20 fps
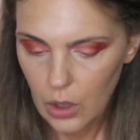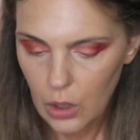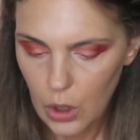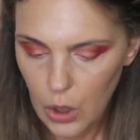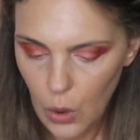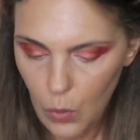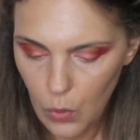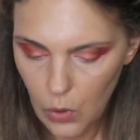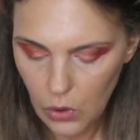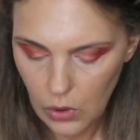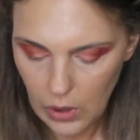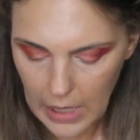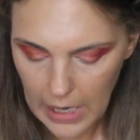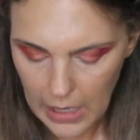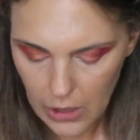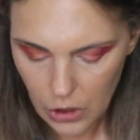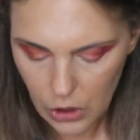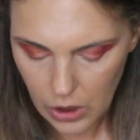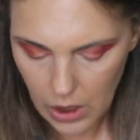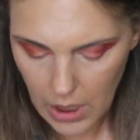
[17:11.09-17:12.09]
lower
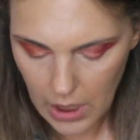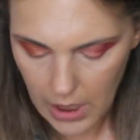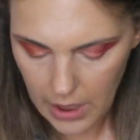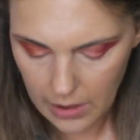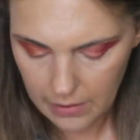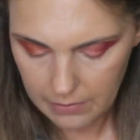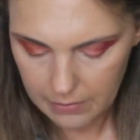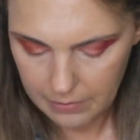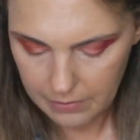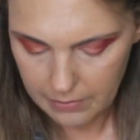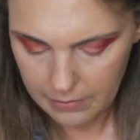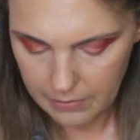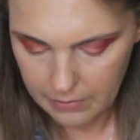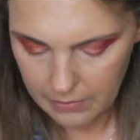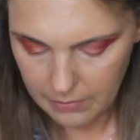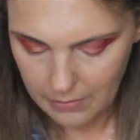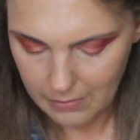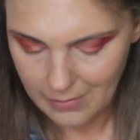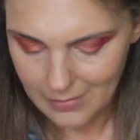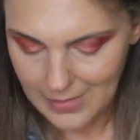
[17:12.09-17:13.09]
lash line.
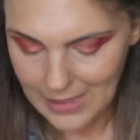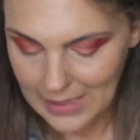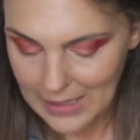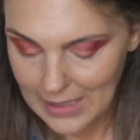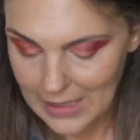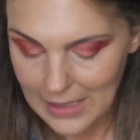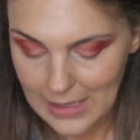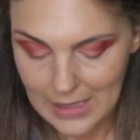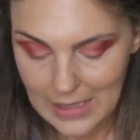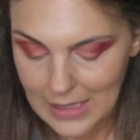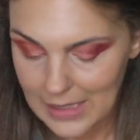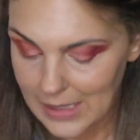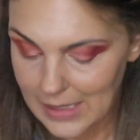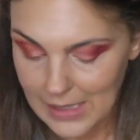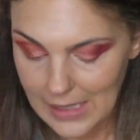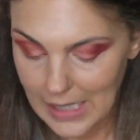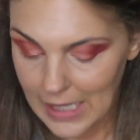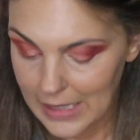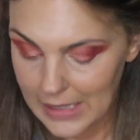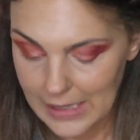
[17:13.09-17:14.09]

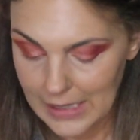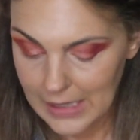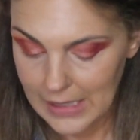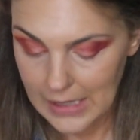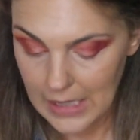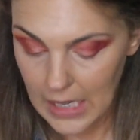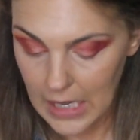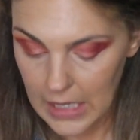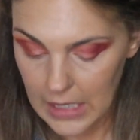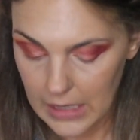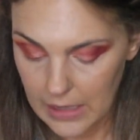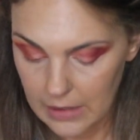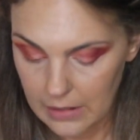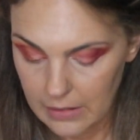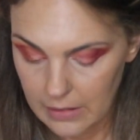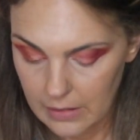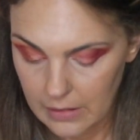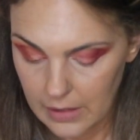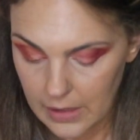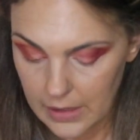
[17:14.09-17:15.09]
Yes, I just gotta.
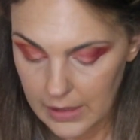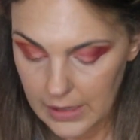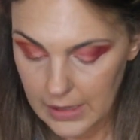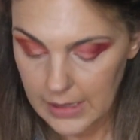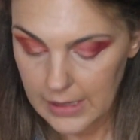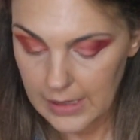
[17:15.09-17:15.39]
I